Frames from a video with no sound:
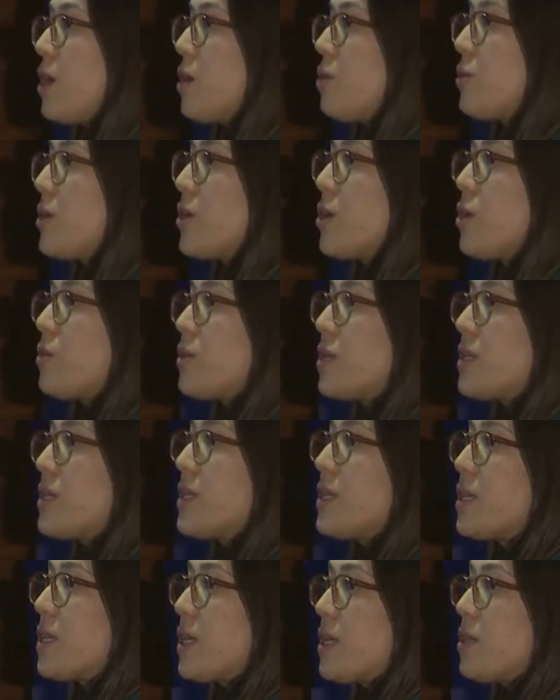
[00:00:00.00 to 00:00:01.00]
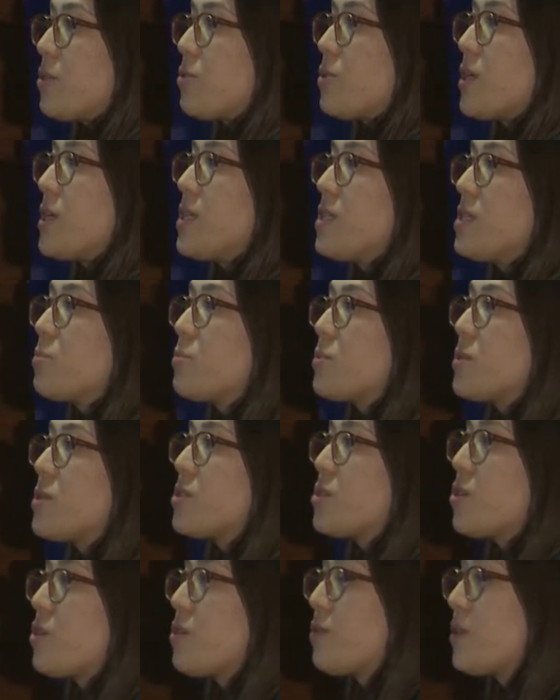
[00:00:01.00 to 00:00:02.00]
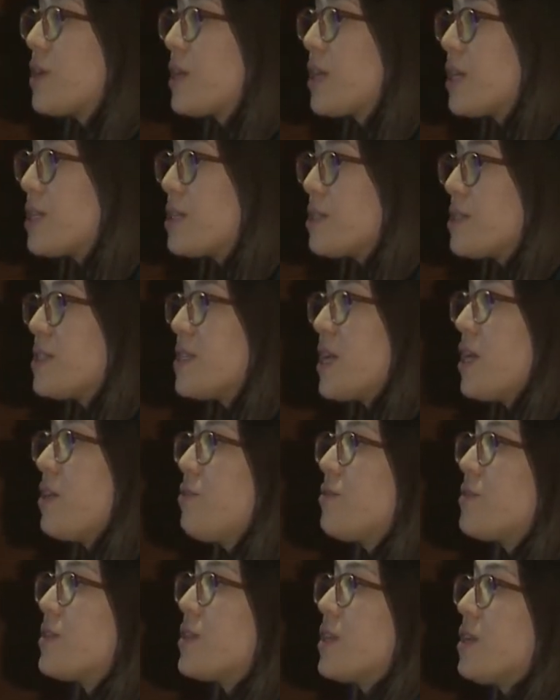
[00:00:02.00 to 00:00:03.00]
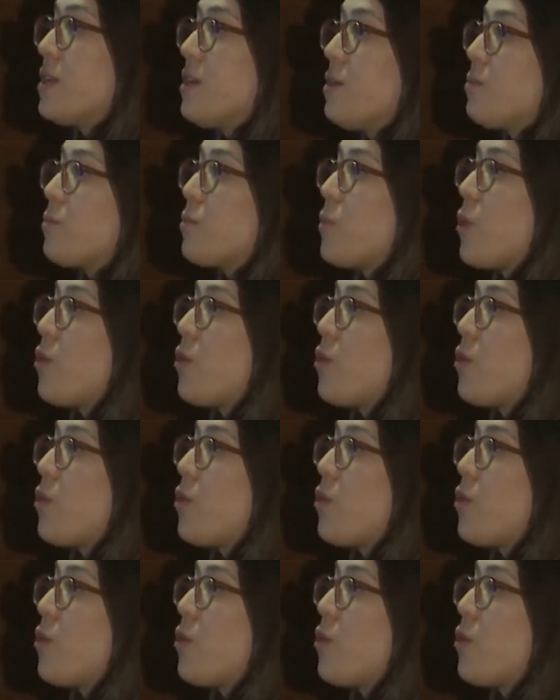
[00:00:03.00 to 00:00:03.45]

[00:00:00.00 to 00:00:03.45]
We know that it increases preserving safety